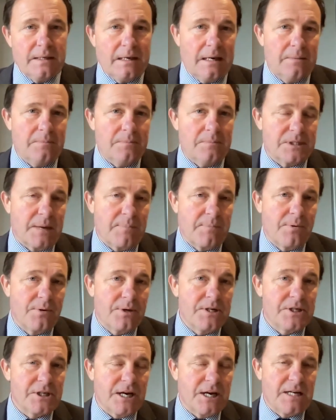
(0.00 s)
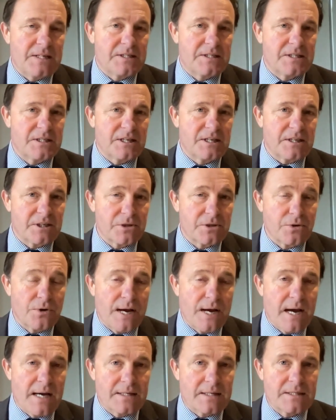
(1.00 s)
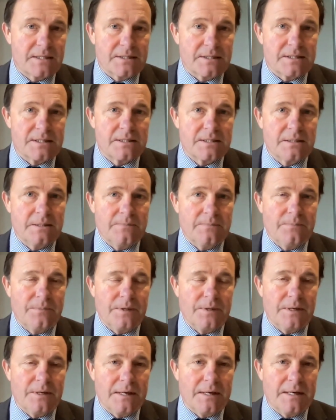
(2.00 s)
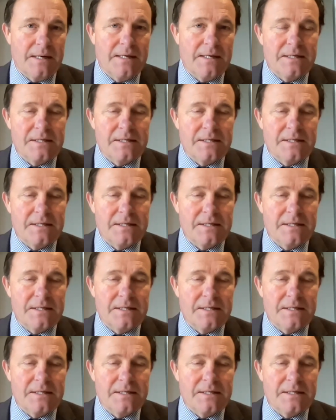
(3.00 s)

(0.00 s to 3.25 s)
Zaporizhzhia has 6 reactors. It